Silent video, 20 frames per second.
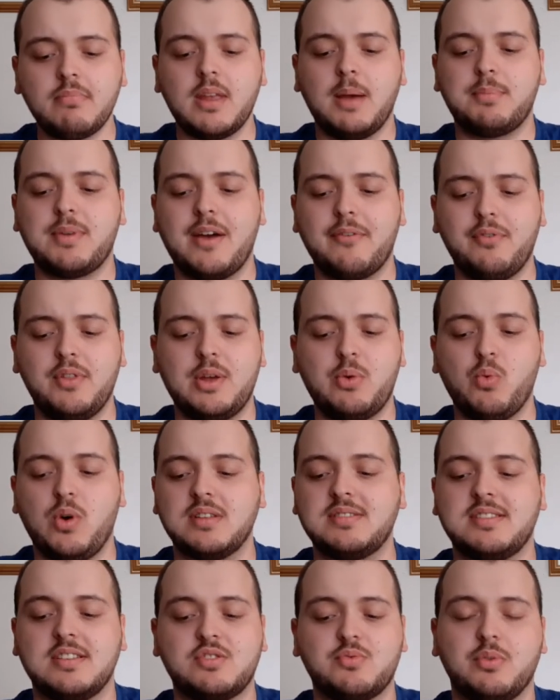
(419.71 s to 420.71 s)
I'm definitely,
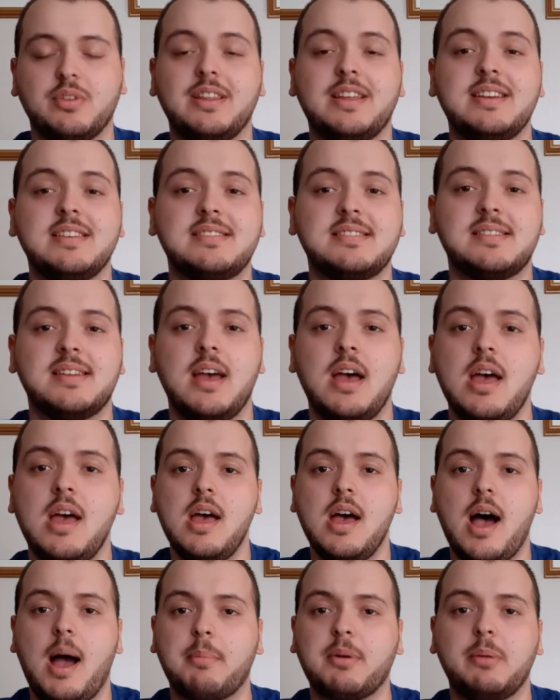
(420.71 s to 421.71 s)
once it's released,
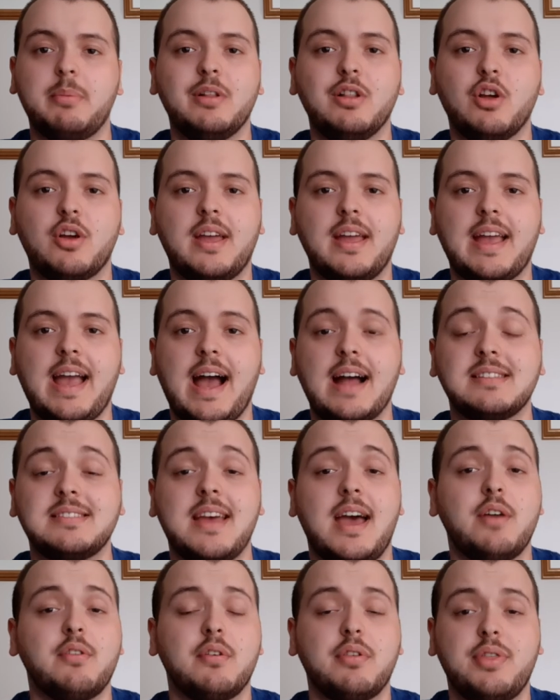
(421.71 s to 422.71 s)
I'm going to be looking at
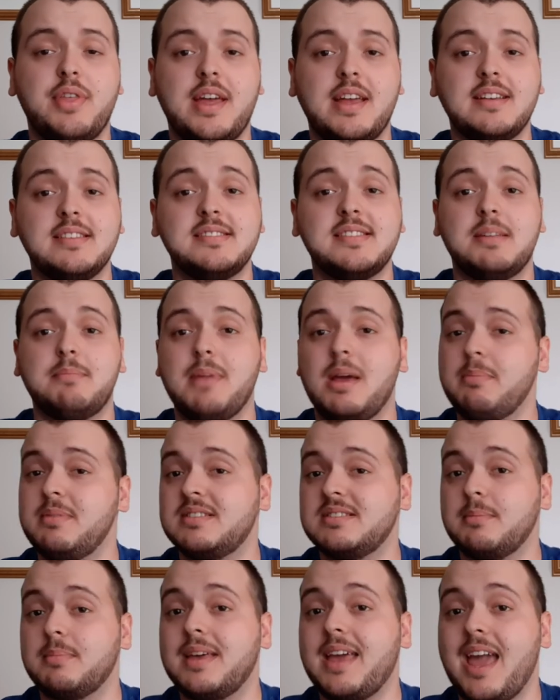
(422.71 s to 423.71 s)
other things and maybe
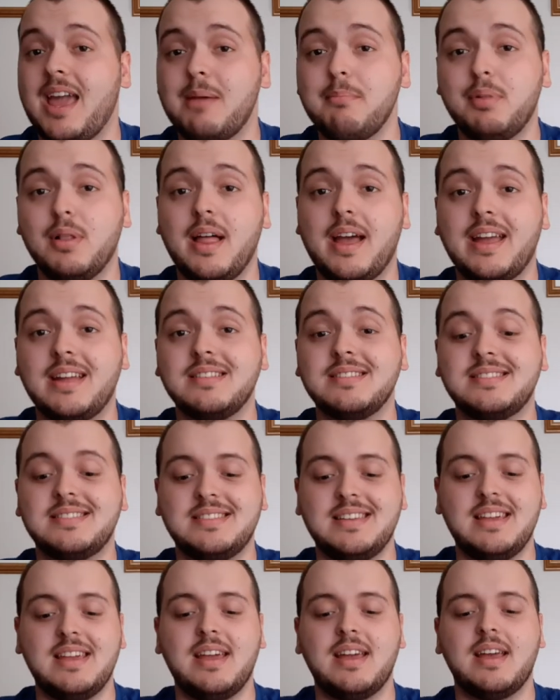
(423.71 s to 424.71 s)
some gameplay and
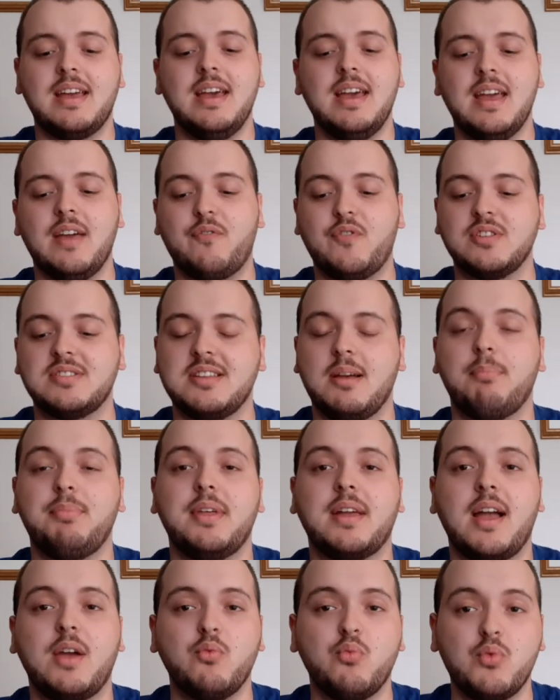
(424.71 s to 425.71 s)
seeing if it's
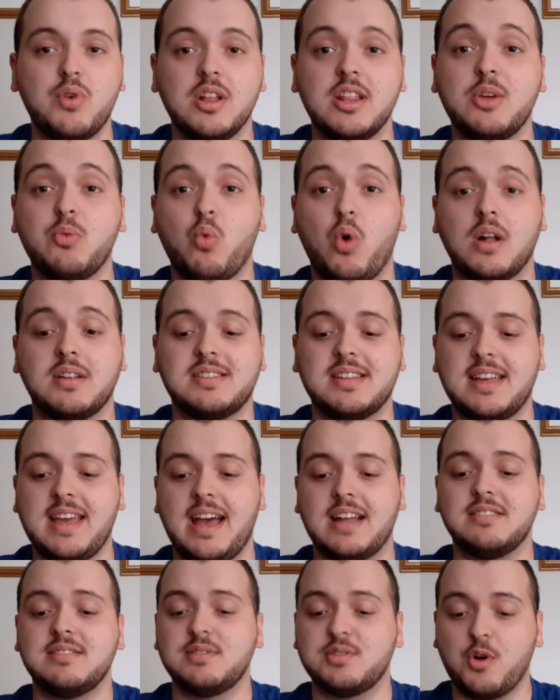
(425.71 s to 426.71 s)
something I really want to
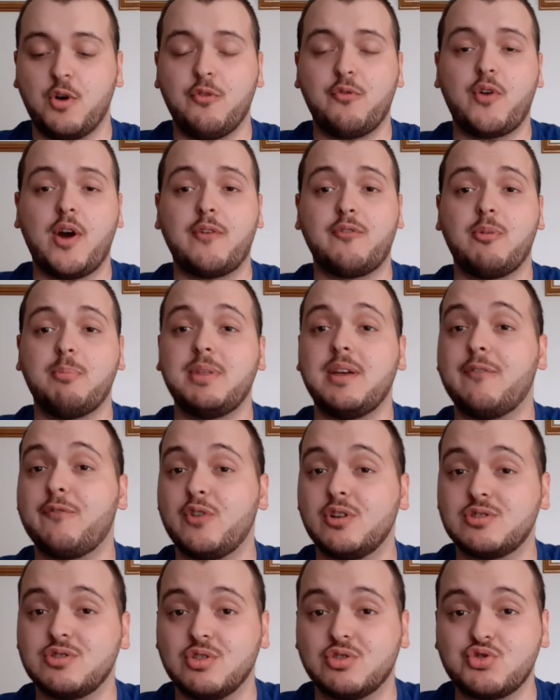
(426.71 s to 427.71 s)
get. So far from the
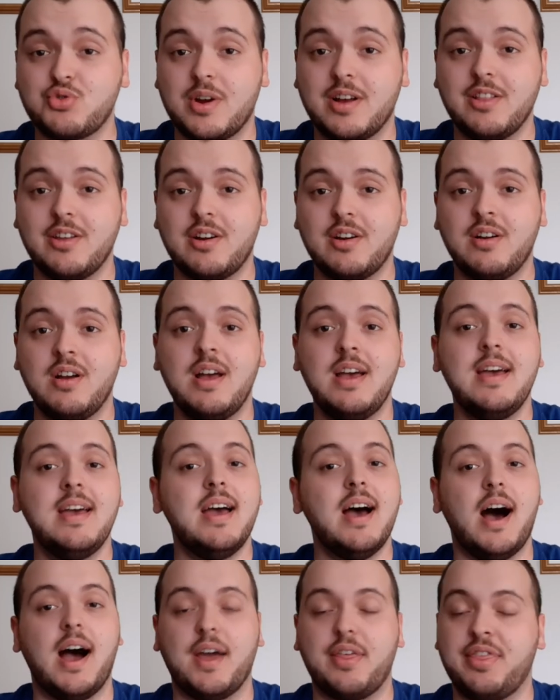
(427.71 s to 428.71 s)
official trailer,
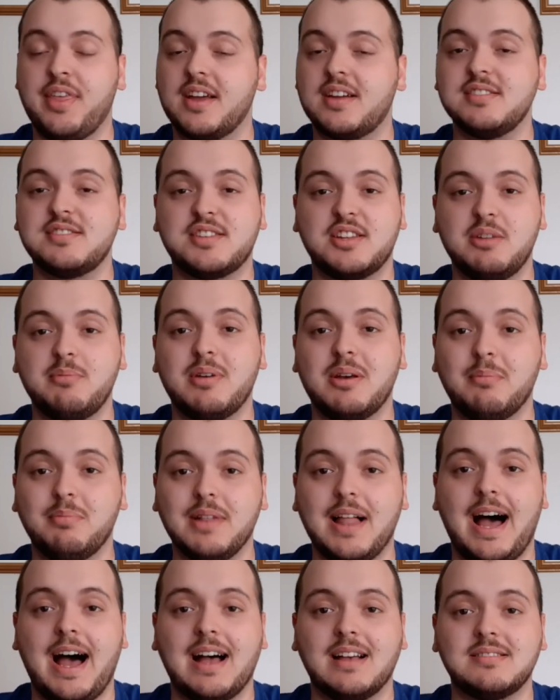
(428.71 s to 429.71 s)
I think it's going to be a
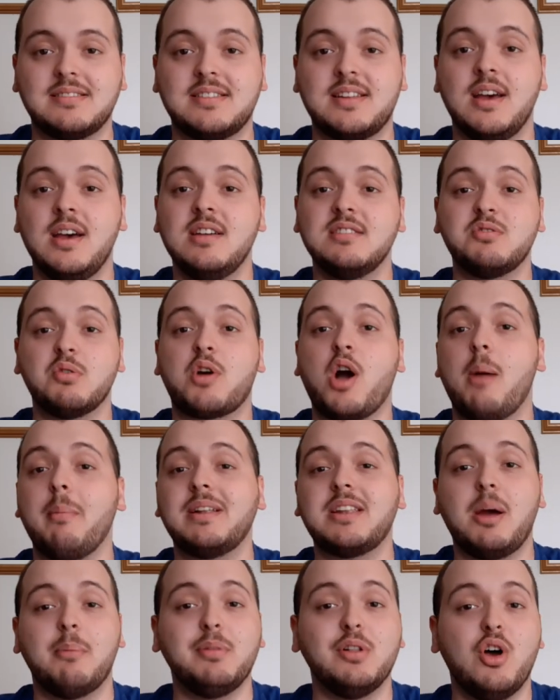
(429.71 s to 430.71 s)
blast. So
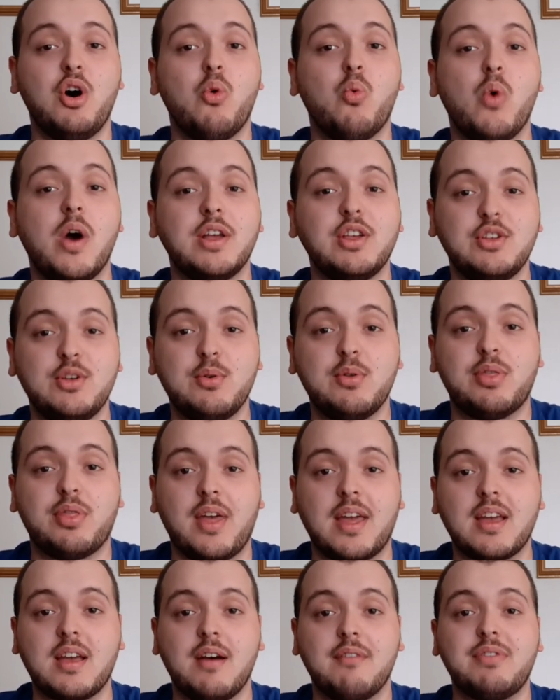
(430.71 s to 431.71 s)
comment down below what you
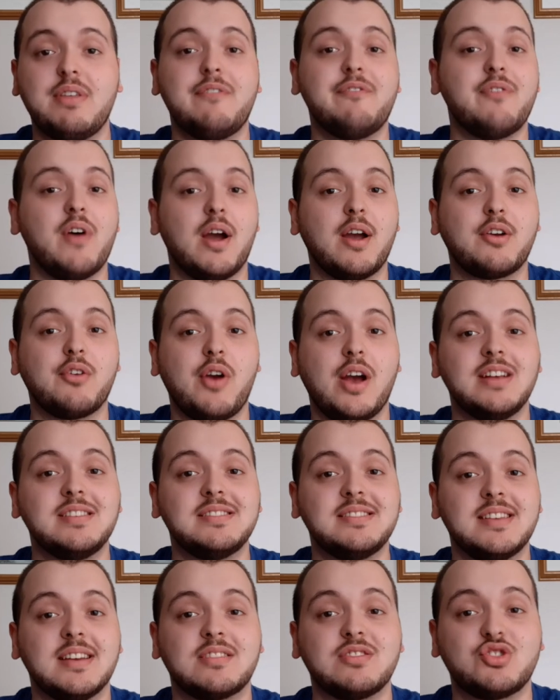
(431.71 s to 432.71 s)
think of the Far Cry
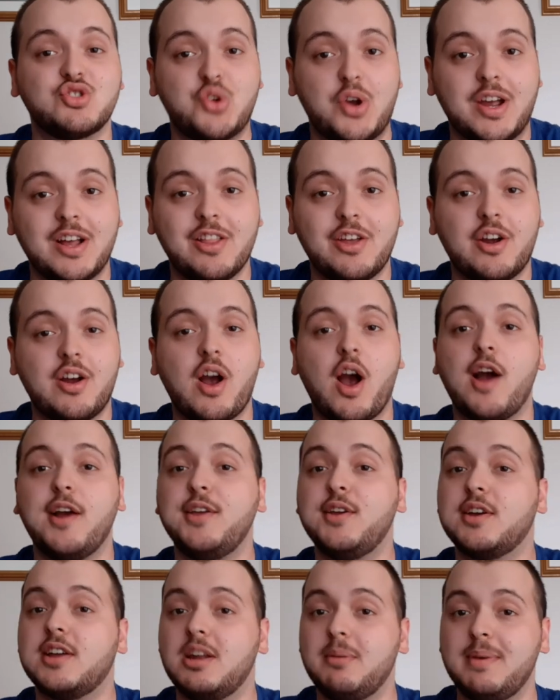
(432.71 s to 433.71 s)
6 trailer. Are
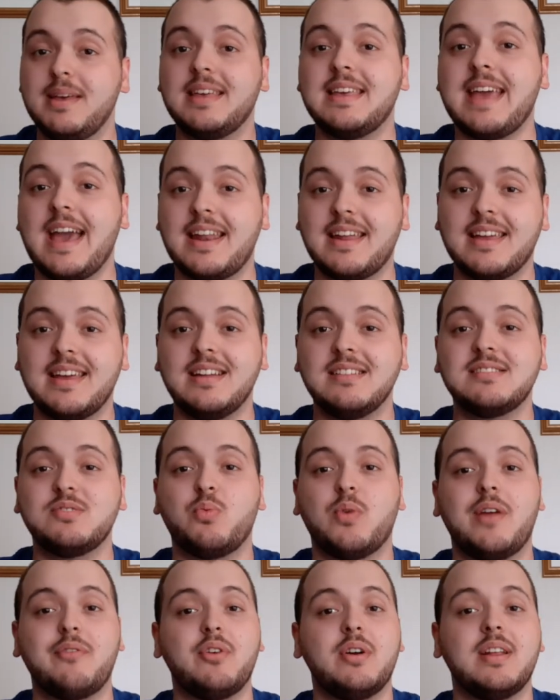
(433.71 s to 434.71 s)
you going to be getting it
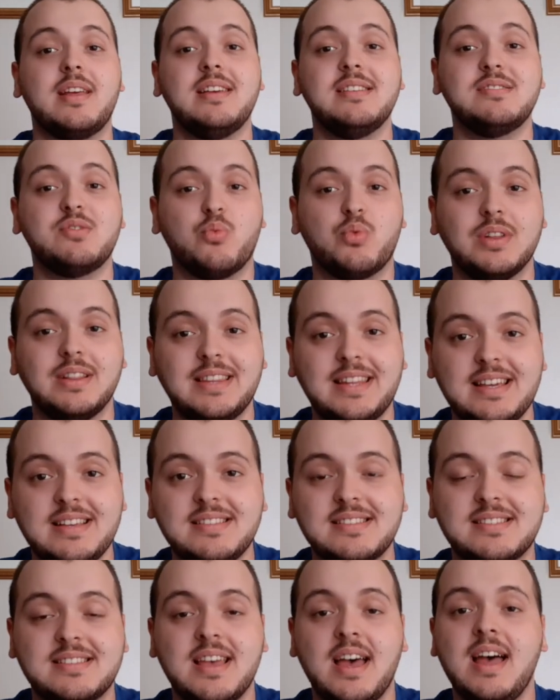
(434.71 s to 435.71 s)
whenever it is
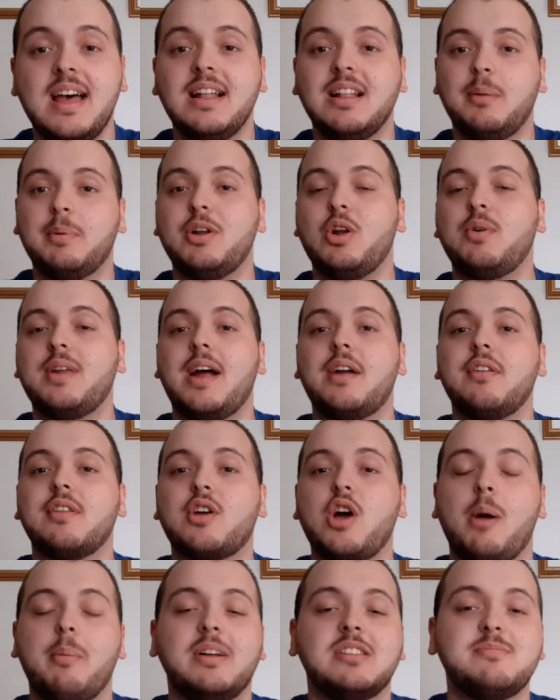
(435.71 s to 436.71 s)
released? Let me know down in the
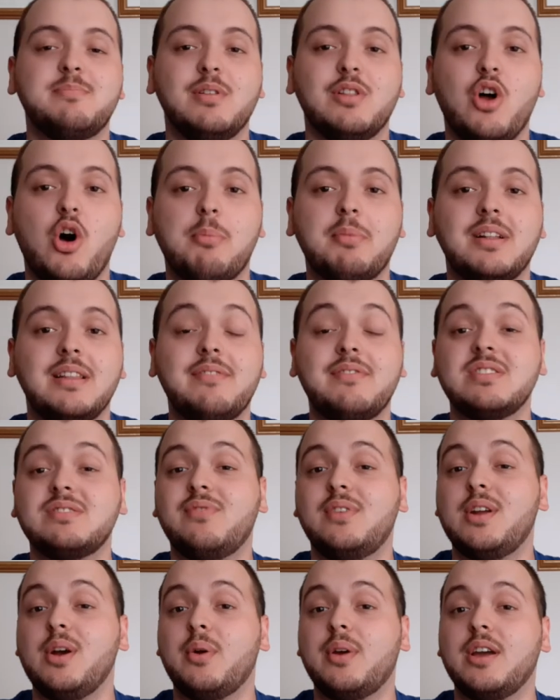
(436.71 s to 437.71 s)
comments below. I'm going to leave this
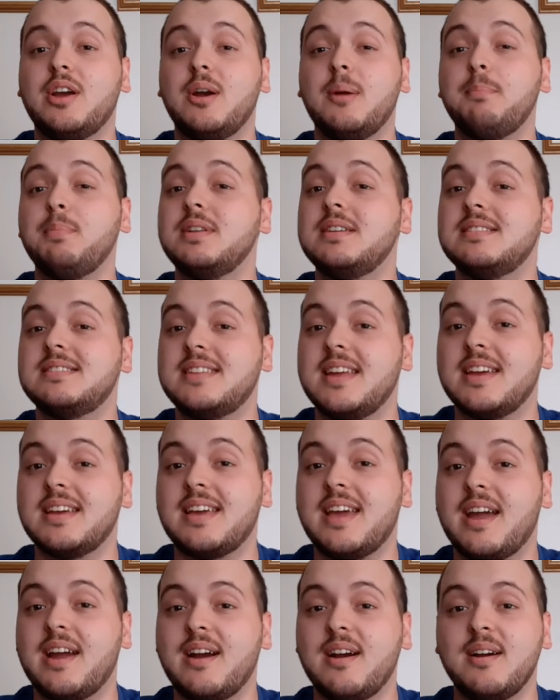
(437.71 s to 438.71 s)
video here. Please
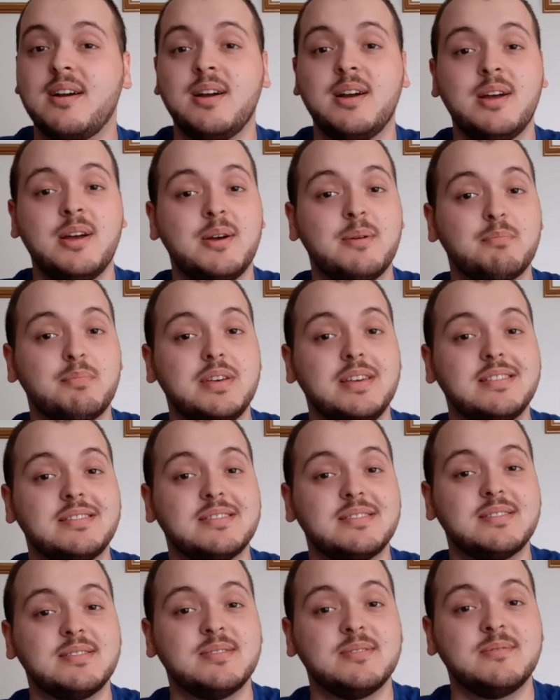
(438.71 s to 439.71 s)
take care. Peace.